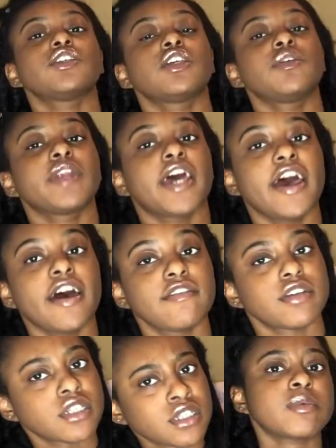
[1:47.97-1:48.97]
usually when I
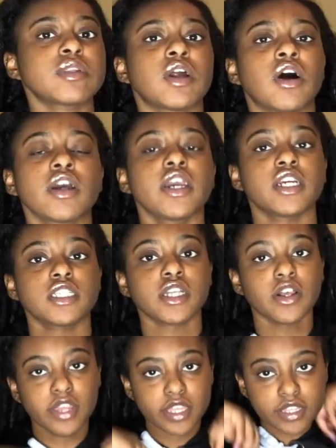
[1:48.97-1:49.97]
have a long
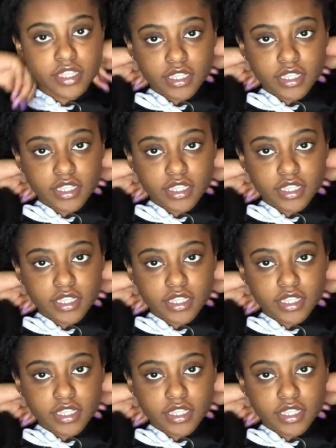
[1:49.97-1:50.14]
hairstyle like